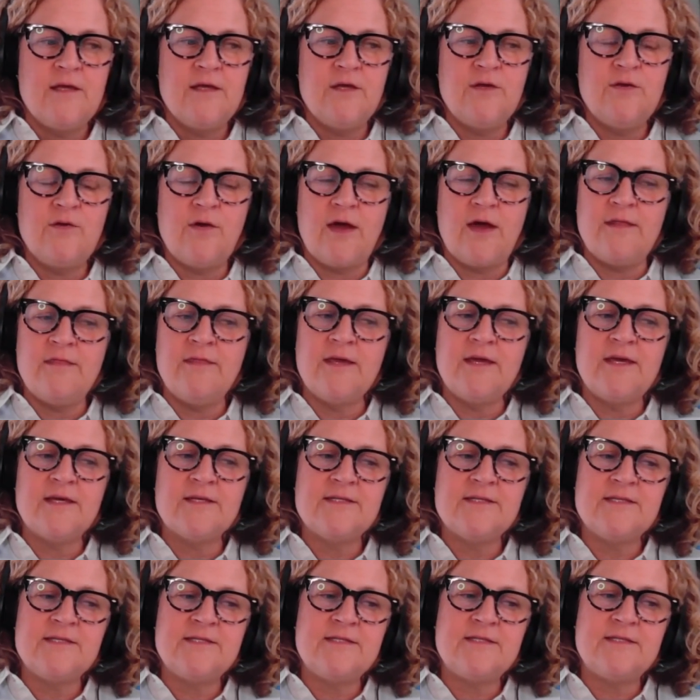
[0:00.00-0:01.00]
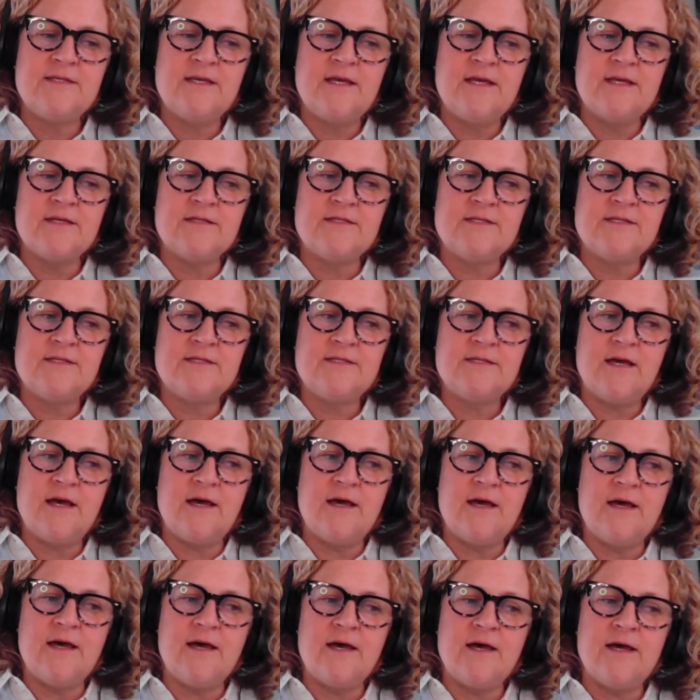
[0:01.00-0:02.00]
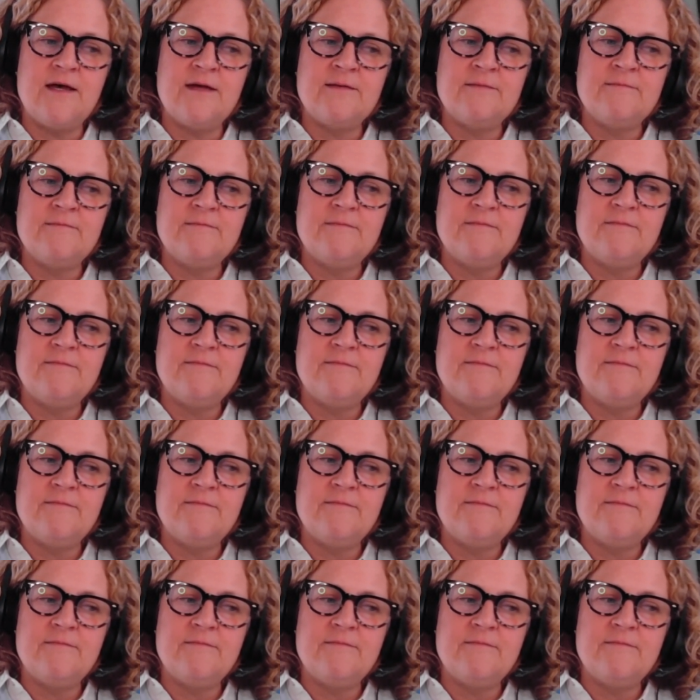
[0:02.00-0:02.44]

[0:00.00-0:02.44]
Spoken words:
I think it's I